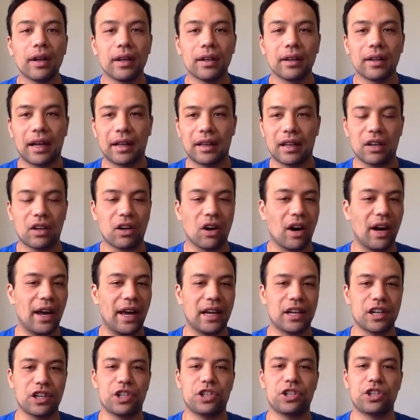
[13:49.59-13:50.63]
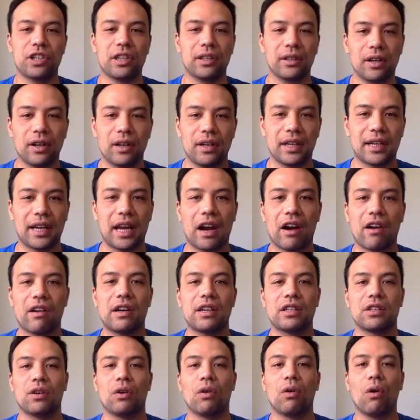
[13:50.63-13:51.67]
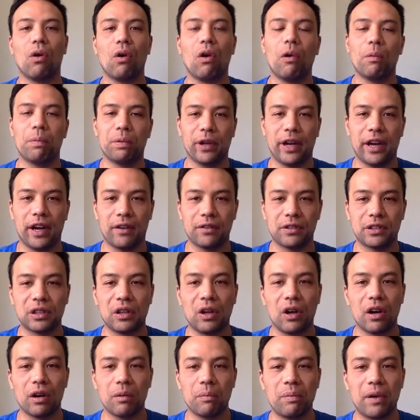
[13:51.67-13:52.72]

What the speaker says: The guy had a shitload of carries all playoffs long,